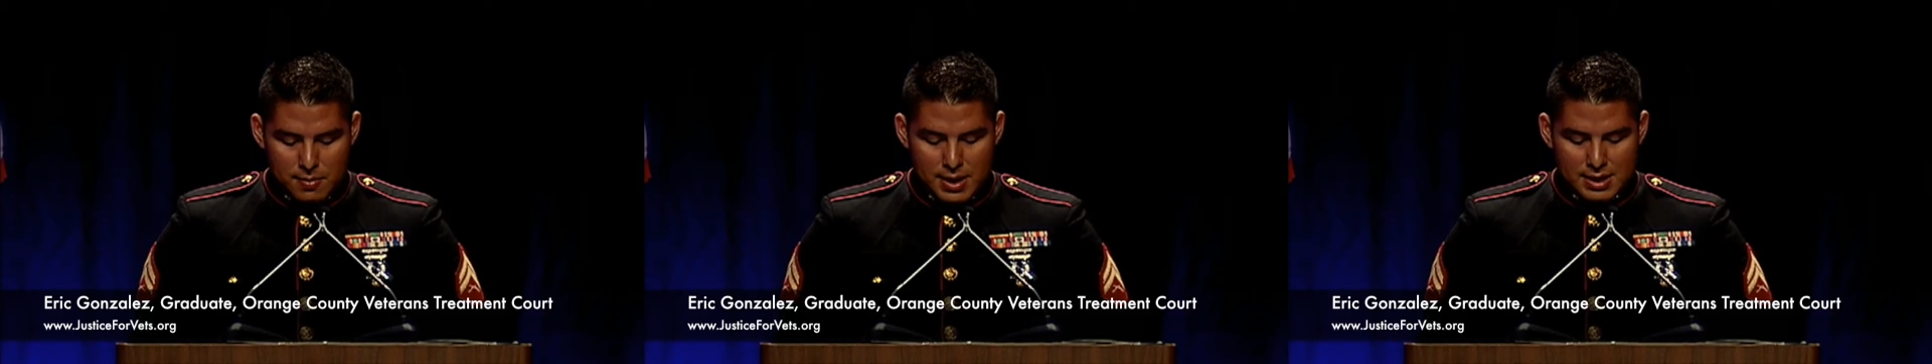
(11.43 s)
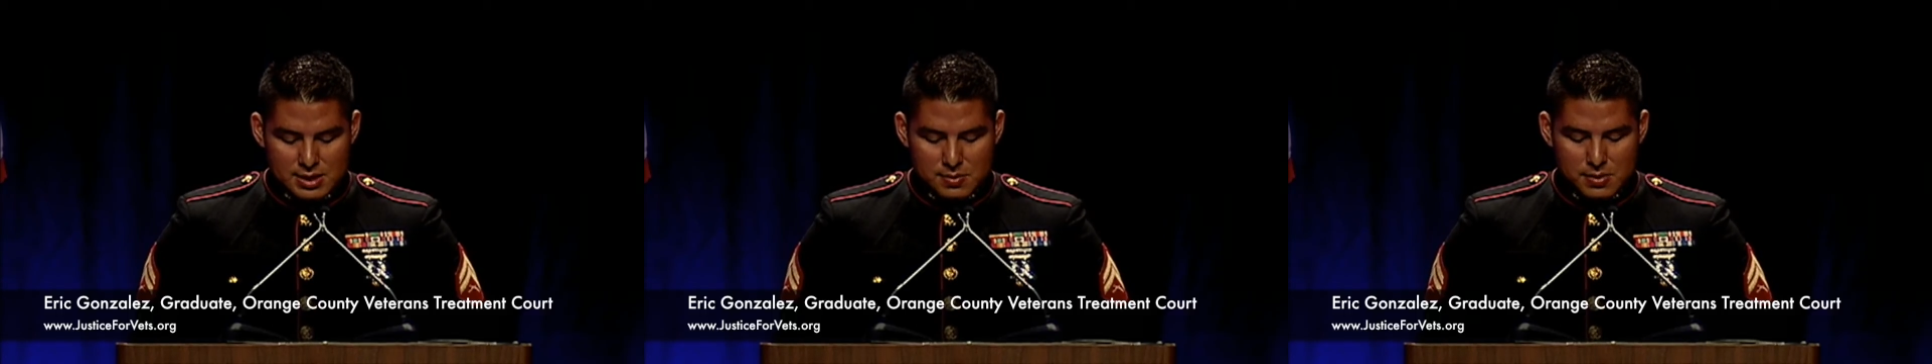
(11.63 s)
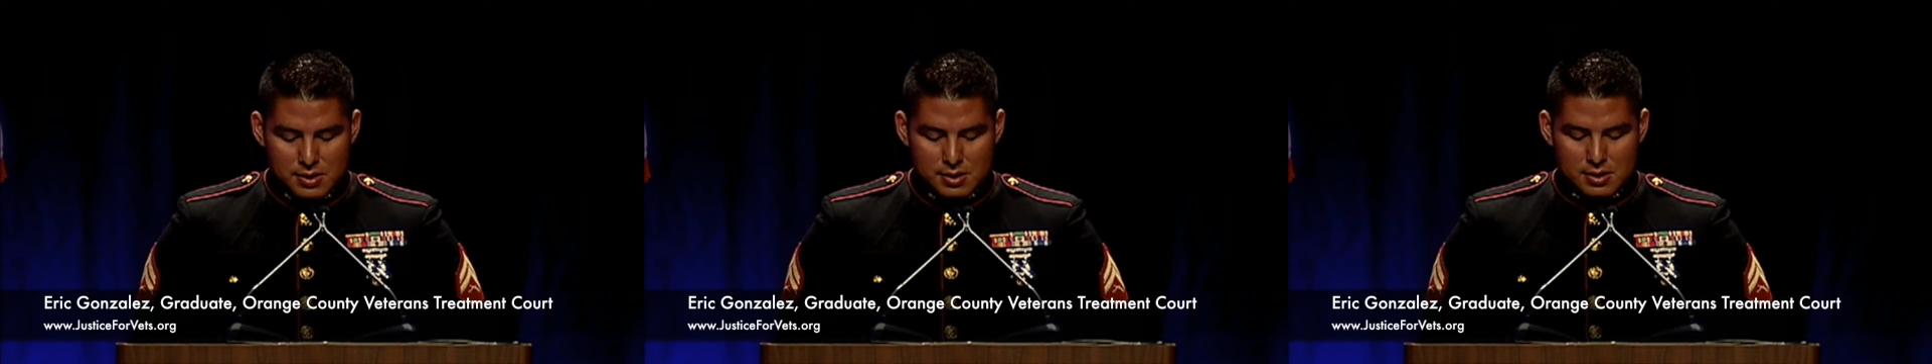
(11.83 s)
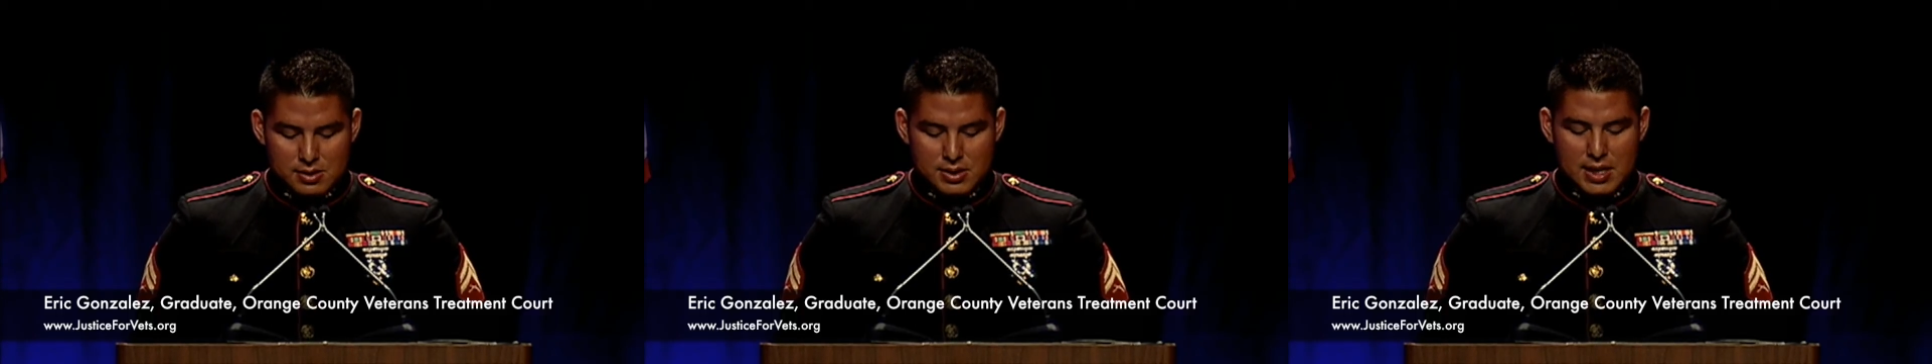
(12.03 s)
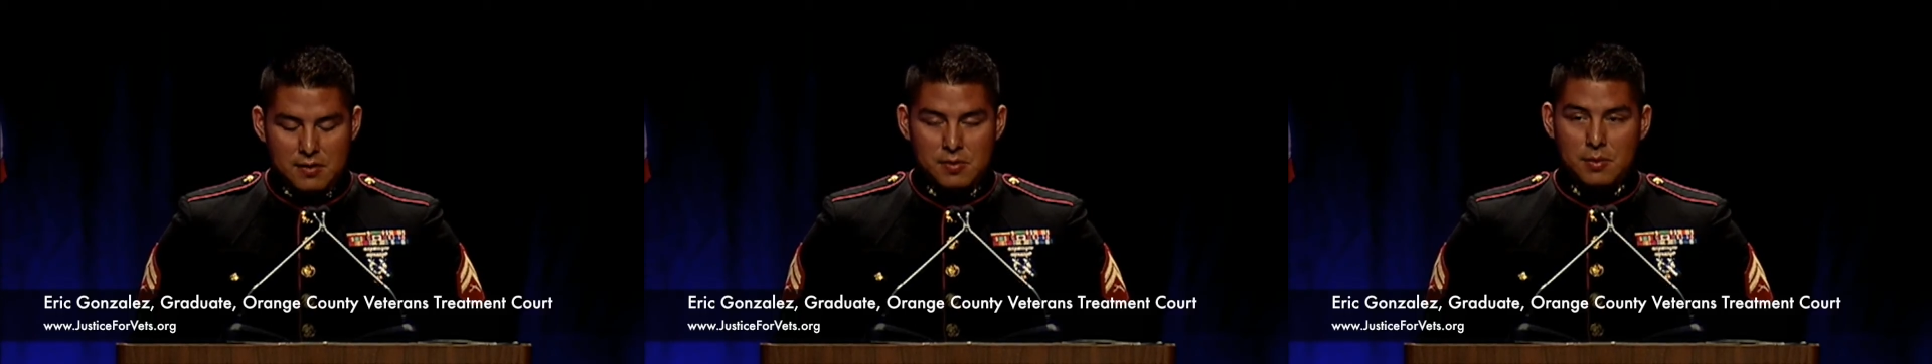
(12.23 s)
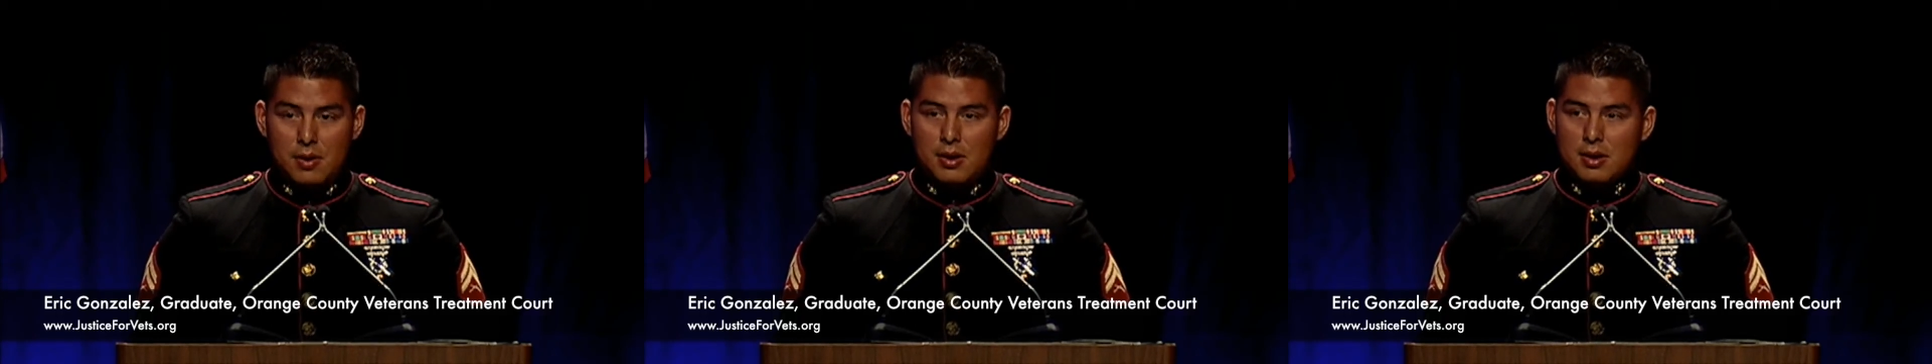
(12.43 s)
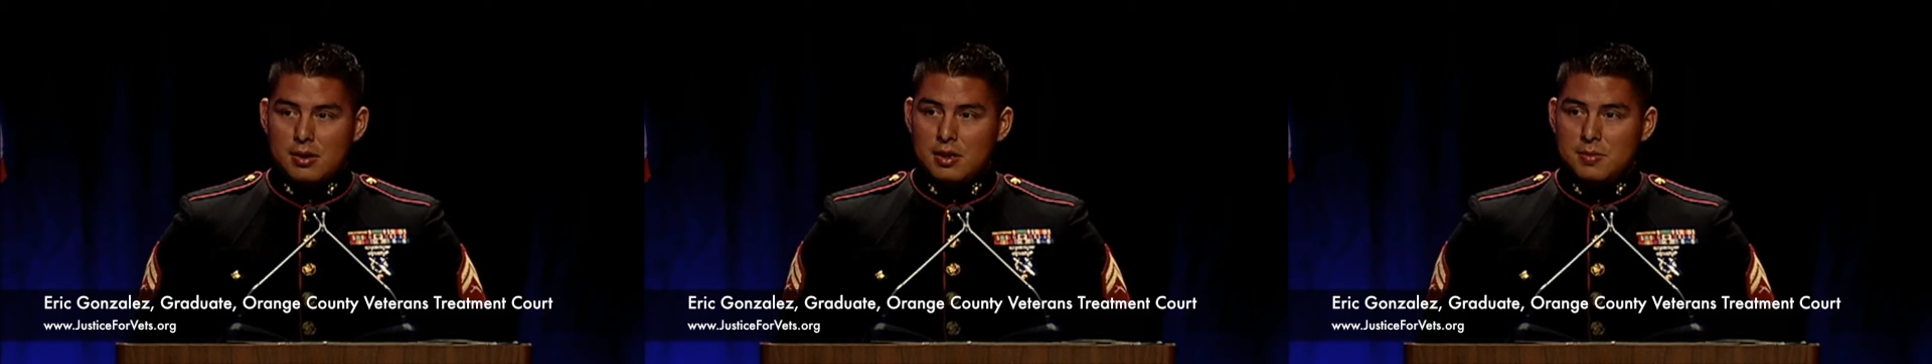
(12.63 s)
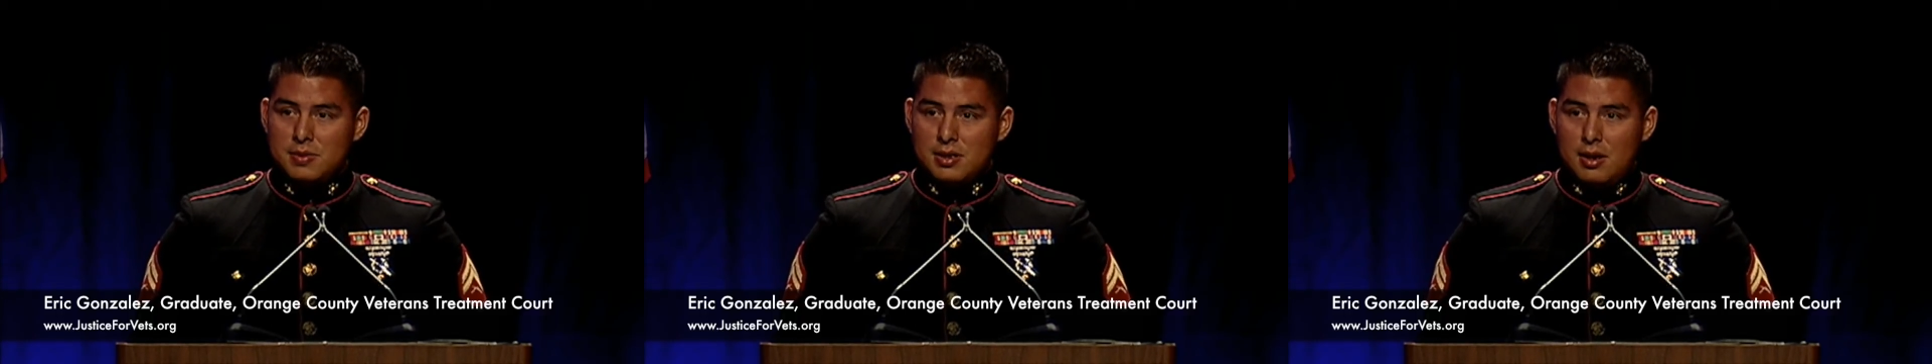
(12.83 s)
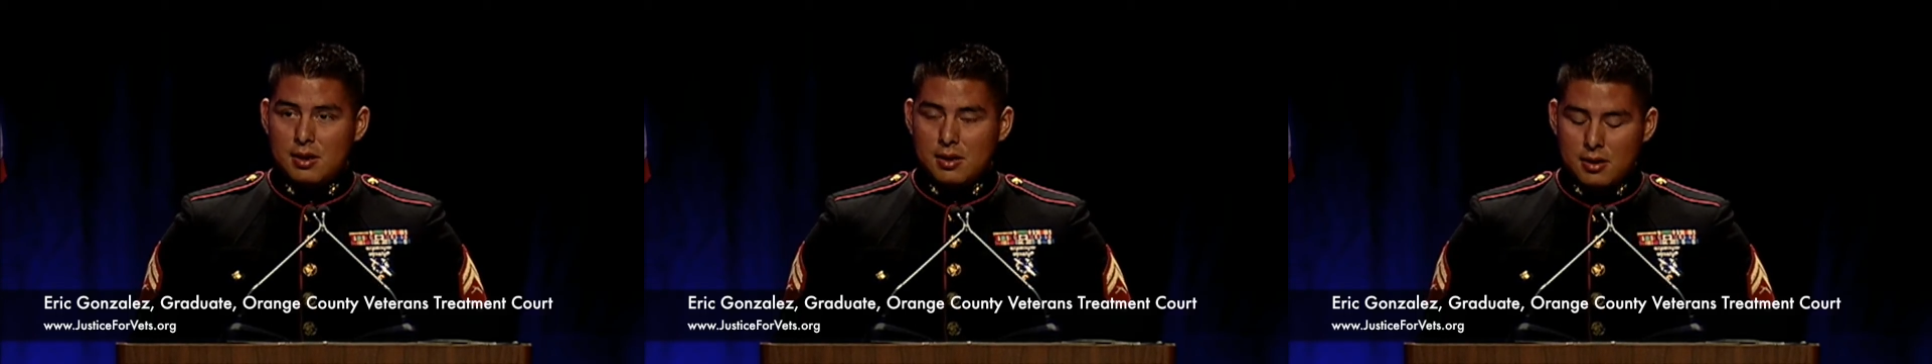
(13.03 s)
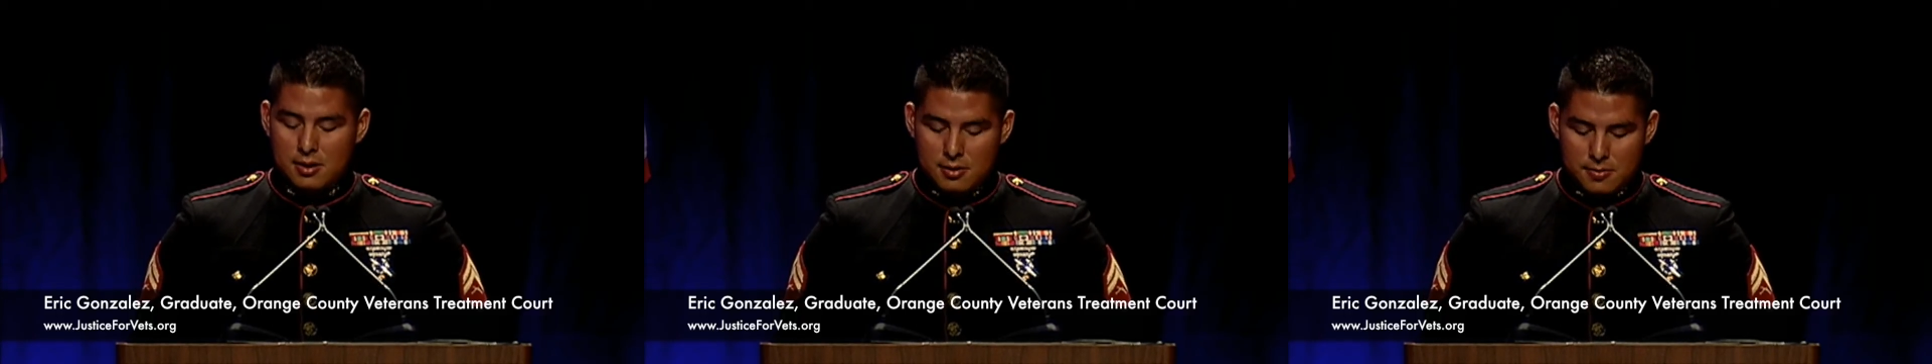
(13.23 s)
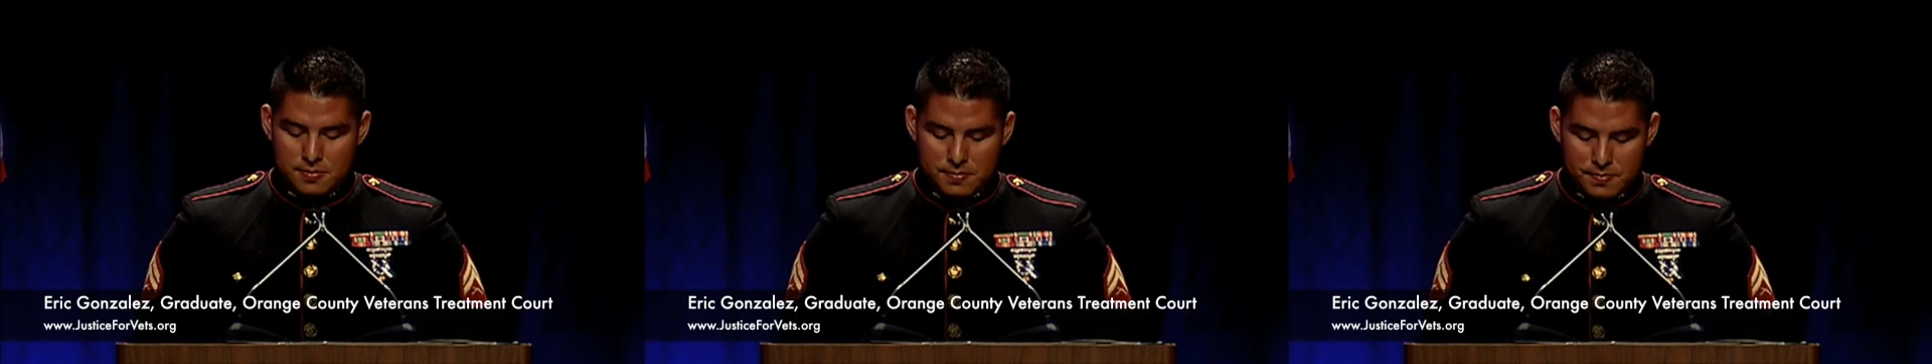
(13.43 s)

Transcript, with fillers: basketball to travel ball and club soccer.